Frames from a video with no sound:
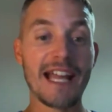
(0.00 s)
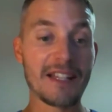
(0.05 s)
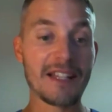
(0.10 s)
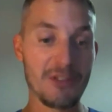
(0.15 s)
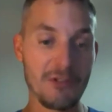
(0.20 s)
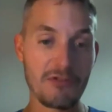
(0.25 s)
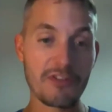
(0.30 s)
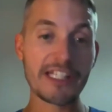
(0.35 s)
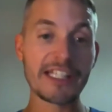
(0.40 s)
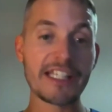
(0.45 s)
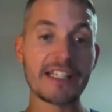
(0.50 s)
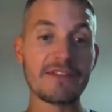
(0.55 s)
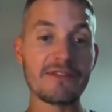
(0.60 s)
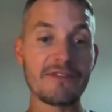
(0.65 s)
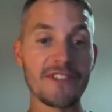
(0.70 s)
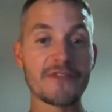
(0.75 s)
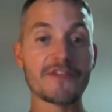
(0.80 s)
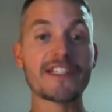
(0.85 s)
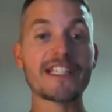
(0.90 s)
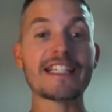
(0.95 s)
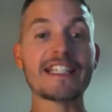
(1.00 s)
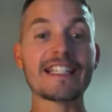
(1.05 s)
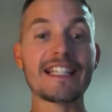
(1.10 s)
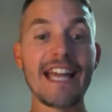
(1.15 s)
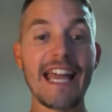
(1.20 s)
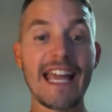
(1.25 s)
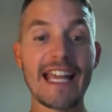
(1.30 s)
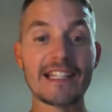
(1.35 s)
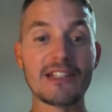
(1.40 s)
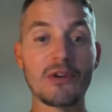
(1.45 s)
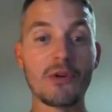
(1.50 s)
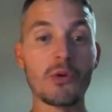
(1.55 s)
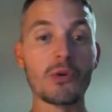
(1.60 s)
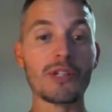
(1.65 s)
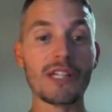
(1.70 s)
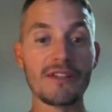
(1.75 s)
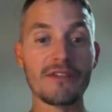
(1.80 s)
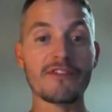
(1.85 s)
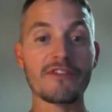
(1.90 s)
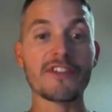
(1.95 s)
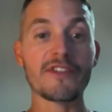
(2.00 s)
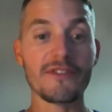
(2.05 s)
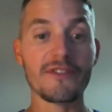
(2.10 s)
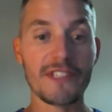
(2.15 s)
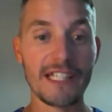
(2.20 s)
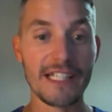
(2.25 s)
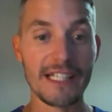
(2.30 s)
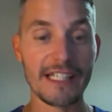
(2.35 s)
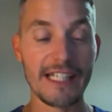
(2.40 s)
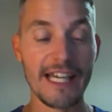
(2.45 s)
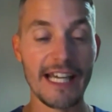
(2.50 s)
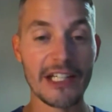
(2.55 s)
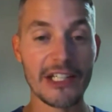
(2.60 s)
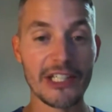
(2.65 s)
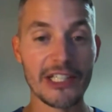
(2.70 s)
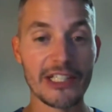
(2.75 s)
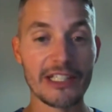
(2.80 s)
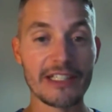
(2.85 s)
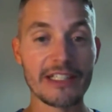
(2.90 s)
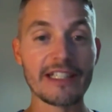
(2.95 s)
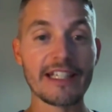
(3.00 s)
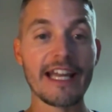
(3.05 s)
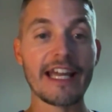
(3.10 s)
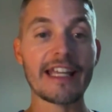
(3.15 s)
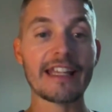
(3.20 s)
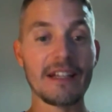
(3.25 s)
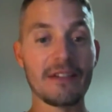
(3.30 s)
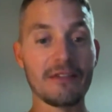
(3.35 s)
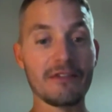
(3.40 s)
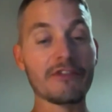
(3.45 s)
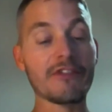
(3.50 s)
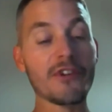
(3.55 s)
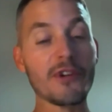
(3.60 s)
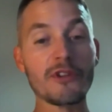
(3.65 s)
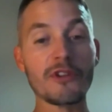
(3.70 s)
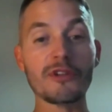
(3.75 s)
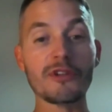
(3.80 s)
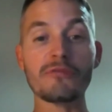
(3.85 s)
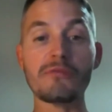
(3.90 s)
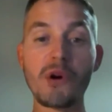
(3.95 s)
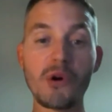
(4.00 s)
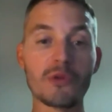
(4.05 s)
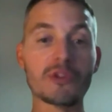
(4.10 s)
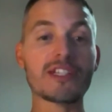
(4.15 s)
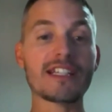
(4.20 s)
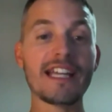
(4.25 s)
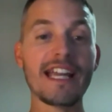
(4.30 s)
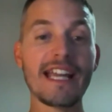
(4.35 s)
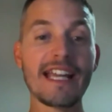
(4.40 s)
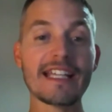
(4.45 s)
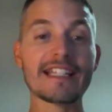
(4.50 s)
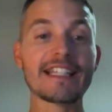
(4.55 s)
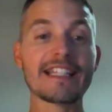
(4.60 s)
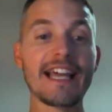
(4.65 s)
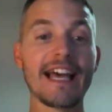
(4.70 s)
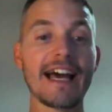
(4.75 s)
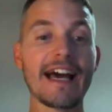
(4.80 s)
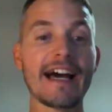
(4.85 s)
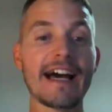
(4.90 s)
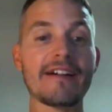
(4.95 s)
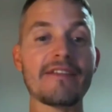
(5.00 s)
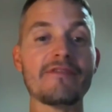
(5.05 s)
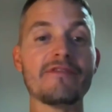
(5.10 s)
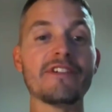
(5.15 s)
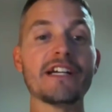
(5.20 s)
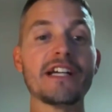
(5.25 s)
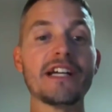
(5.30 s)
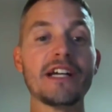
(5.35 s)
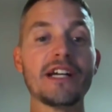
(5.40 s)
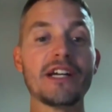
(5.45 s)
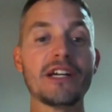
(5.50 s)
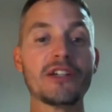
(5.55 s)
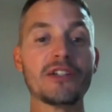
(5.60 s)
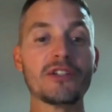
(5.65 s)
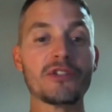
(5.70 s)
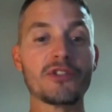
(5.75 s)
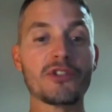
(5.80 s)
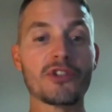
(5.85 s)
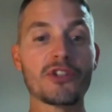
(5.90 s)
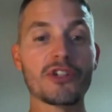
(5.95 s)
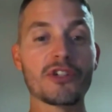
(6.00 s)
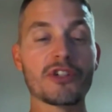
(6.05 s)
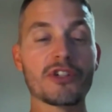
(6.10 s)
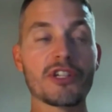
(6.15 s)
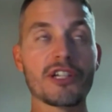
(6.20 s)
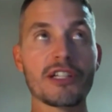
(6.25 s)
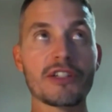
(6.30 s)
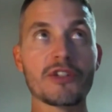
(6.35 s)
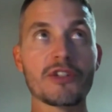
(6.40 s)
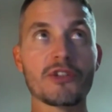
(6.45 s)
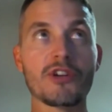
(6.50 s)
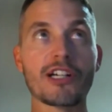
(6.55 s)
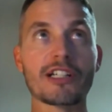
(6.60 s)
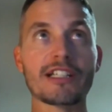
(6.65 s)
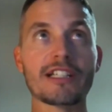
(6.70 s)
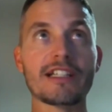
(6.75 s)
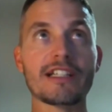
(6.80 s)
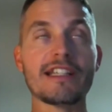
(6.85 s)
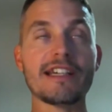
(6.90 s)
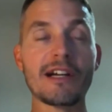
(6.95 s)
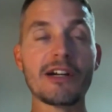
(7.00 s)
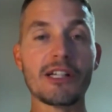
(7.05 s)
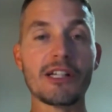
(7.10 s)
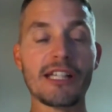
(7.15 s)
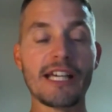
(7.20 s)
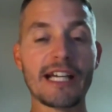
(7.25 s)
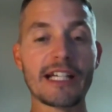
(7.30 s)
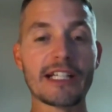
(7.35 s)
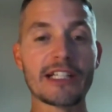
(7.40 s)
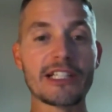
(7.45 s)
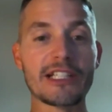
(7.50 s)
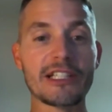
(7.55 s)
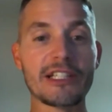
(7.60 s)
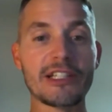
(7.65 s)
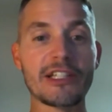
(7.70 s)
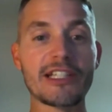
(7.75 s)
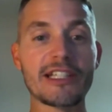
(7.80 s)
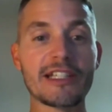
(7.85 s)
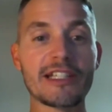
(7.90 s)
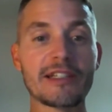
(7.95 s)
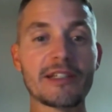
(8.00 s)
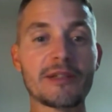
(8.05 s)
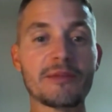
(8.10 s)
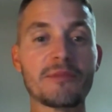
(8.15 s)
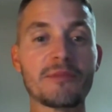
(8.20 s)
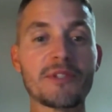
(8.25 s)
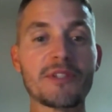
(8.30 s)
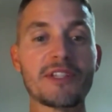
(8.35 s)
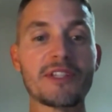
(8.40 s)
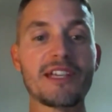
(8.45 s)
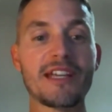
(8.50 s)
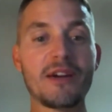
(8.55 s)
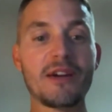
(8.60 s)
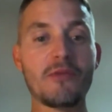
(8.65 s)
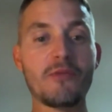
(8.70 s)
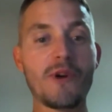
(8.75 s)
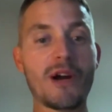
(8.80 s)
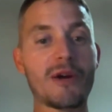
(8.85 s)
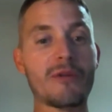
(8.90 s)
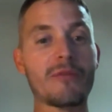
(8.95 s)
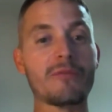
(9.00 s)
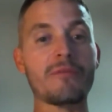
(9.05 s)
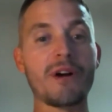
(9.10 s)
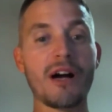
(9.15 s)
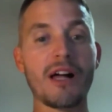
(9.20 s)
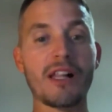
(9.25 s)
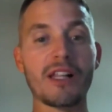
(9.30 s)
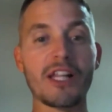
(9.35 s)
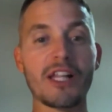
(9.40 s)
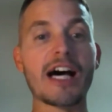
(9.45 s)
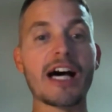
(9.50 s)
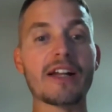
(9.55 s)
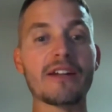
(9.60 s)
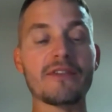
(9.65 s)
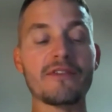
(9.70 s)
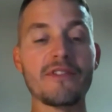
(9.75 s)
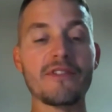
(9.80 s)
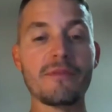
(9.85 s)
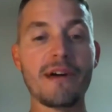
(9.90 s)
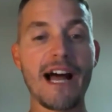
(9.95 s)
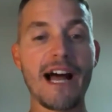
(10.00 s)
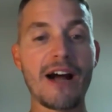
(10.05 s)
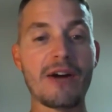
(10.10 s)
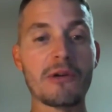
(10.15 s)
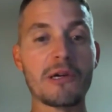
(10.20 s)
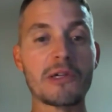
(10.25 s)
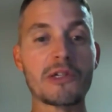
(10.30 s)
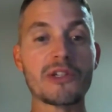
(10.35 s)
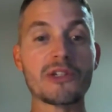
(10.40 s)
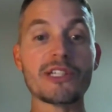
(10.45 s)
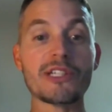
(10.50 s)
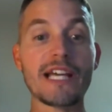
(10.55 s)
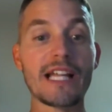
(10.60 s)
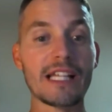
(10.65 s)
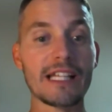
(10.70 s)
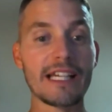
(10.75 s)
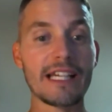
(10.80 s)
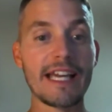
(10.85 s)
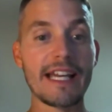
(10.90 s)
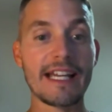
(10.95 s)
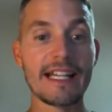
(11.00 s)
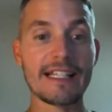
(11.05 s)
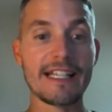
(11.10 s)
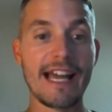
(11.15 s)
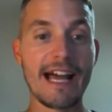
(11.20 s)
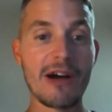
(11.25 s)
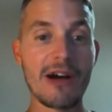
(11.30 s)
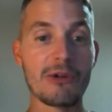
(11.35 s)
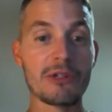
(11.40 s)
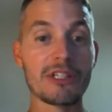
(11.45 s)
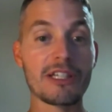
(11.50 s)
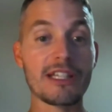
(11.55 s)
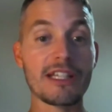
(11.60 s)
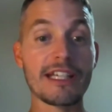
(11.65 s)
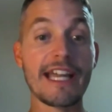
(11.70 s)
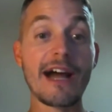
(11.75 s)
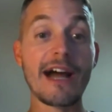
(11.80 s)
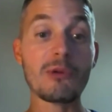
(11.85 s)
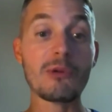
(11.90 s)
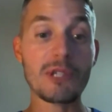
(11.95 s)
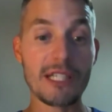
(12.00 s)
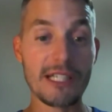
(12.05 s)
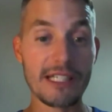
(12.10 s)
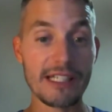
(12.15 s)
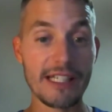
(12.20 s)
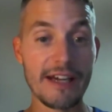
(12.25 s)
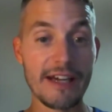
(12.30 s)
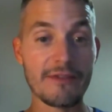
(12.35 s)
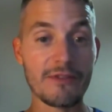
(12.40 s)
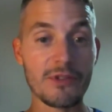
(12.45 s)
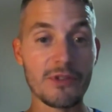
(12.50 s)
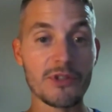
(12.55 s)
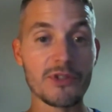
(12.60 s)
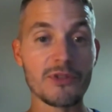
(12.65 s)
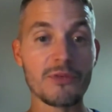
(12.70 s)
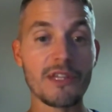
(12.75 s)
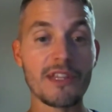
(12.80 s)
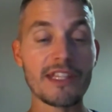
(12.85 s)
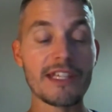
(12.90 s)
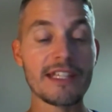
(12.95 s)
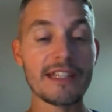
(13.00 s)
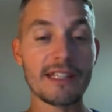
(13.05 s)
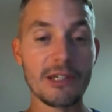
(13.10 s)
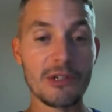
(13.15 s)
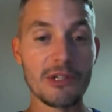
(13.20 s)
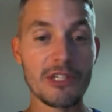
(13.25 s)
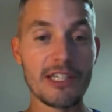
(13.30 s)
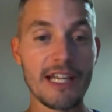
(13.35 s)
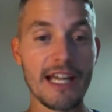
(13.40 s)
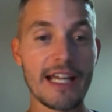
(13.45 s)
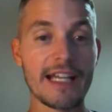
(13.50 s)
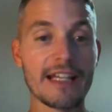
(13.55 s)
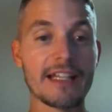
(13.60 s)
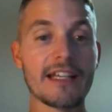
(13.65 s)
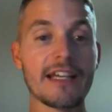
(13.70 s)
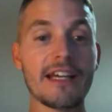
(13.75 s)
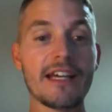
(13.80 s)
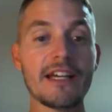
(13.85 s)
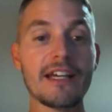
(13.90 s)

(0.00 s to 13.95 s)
that's really 50 states holding 50 elections. And then further, most states have constructed their election systems where a lot of the powers are delegated down to the county levels within their state.